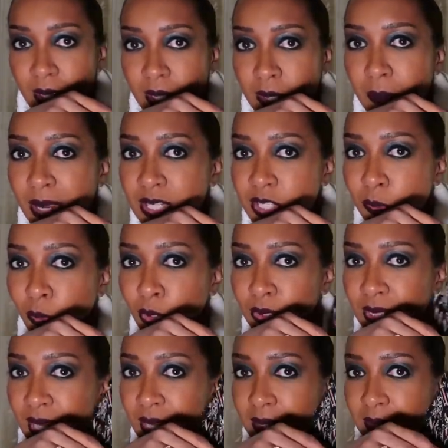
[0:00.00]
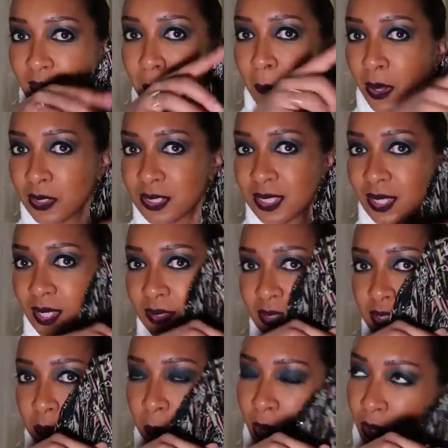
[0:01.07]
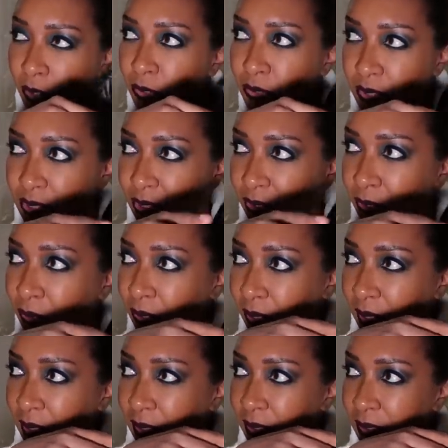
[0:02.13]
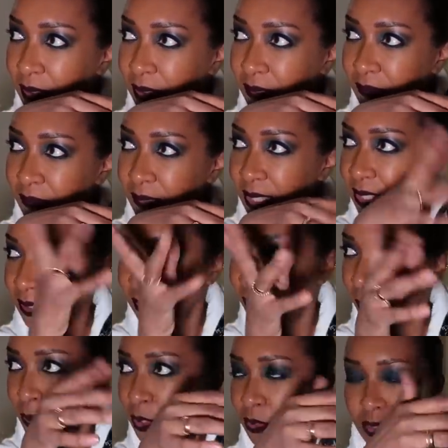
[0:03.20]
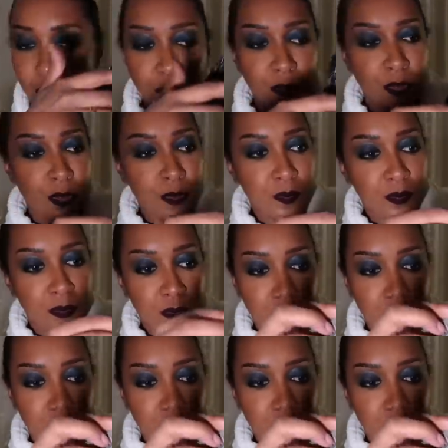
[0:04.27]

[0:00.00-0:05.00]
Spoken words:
Imagine what that multicolored sparkles is gonna look like. It's gonna look beautiful.